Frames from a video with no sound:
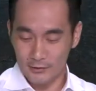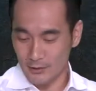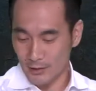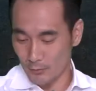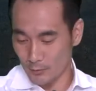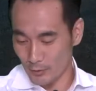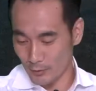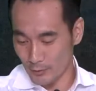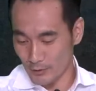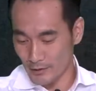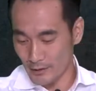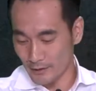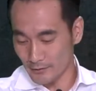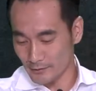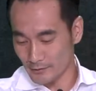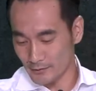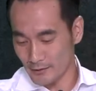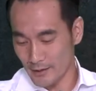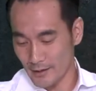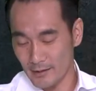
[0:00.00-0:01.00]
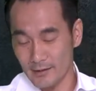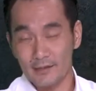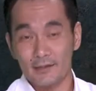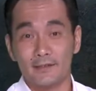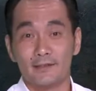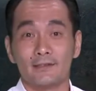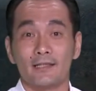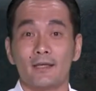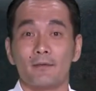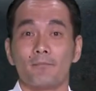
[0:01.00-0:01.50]
that I want to relay today
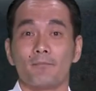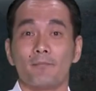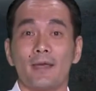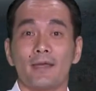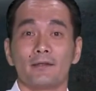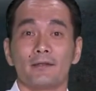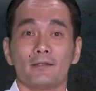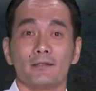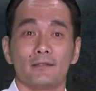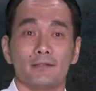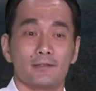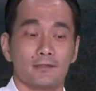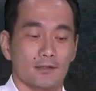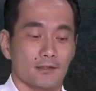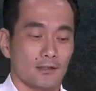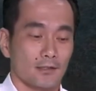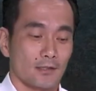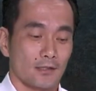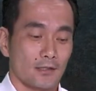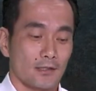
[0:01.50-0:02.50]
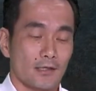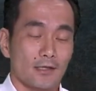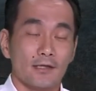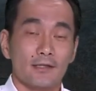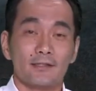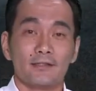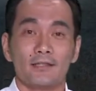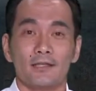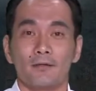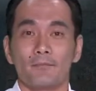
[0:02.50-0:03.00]
is tip maintenance.
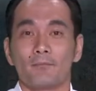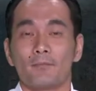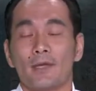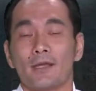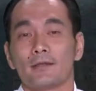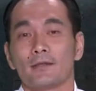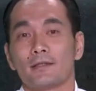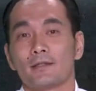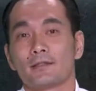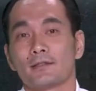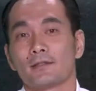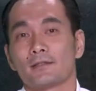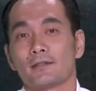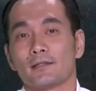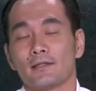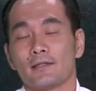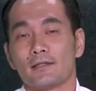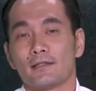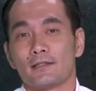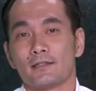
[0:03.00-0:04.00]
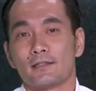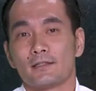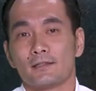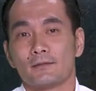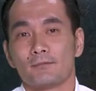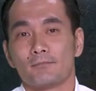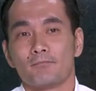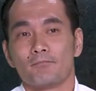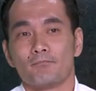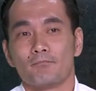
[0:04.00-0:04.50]
Tip maintenance
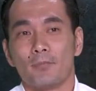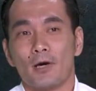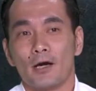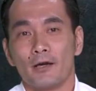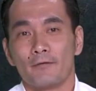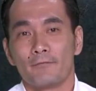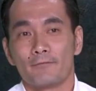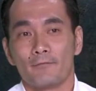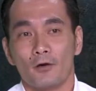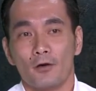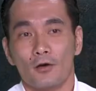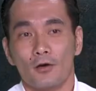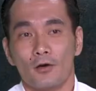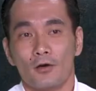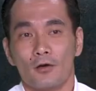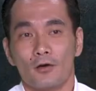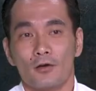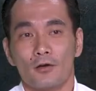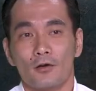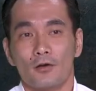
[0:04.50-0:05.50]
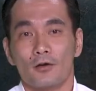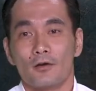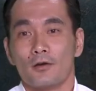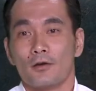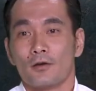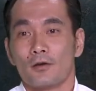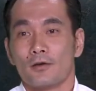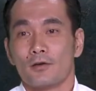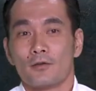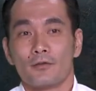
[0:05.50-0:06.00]
is by far
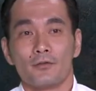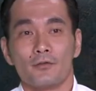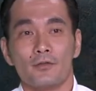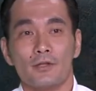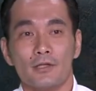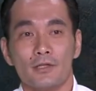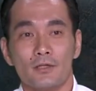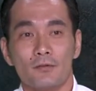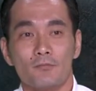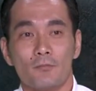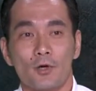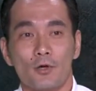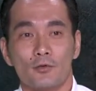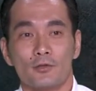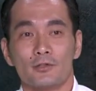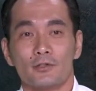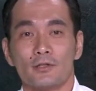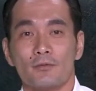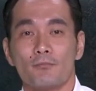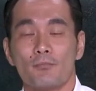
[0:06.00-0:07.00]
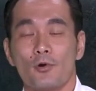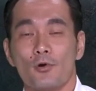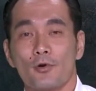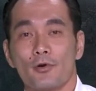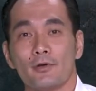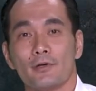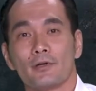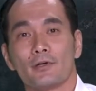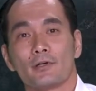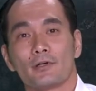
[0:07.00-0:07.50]
the most
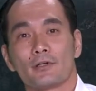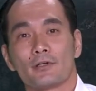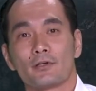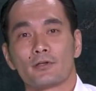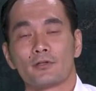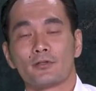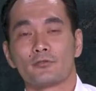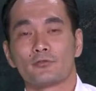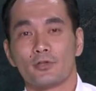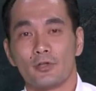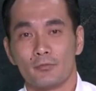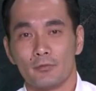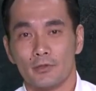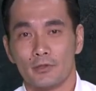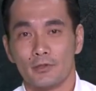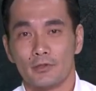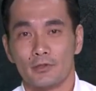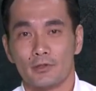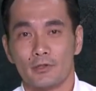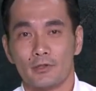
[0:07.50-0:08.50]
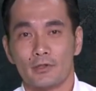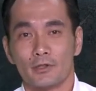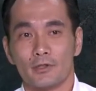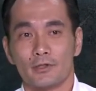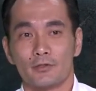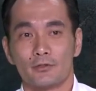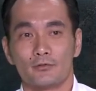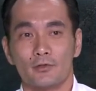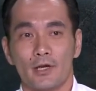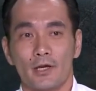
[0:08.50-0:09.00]
important contributor
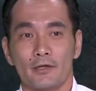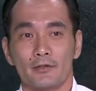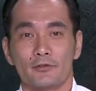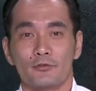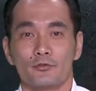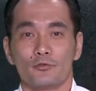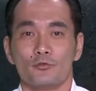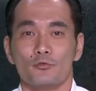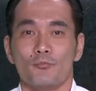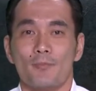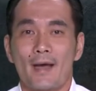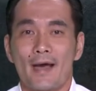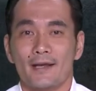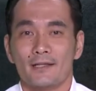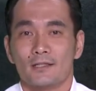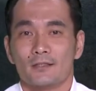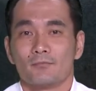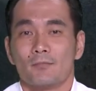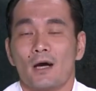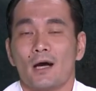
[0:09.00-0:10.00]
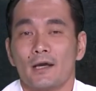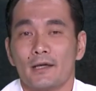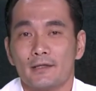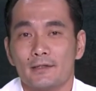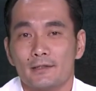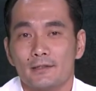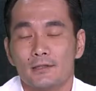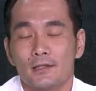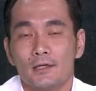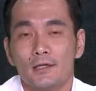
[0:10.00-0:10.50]
in trying to
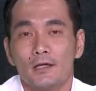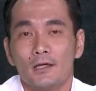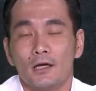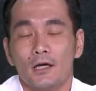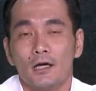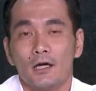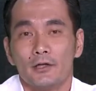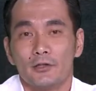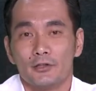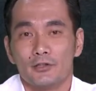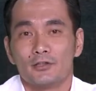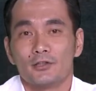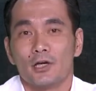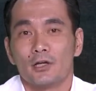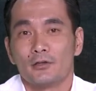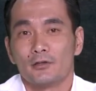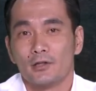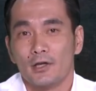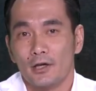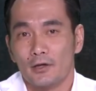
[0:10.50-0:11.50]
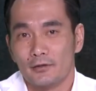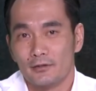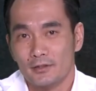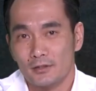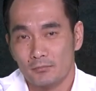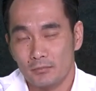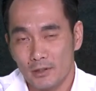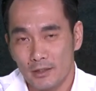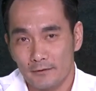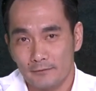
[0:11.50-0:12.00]
maximize your soldering iron
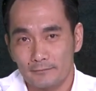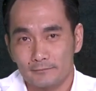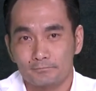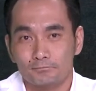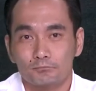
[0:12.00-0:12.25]
tip life.